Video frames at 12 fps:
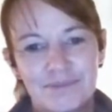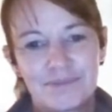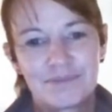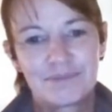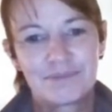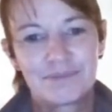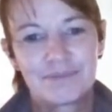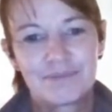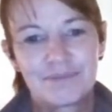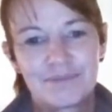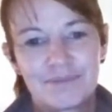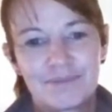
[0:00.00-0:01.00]

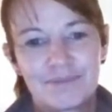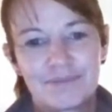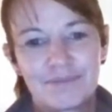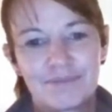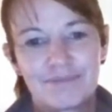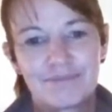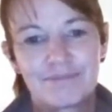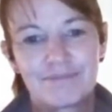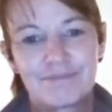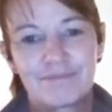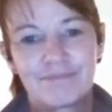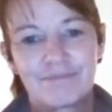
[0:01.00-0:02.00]

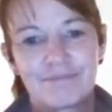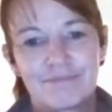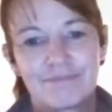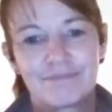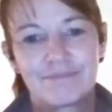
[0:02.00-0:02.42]
[no speech]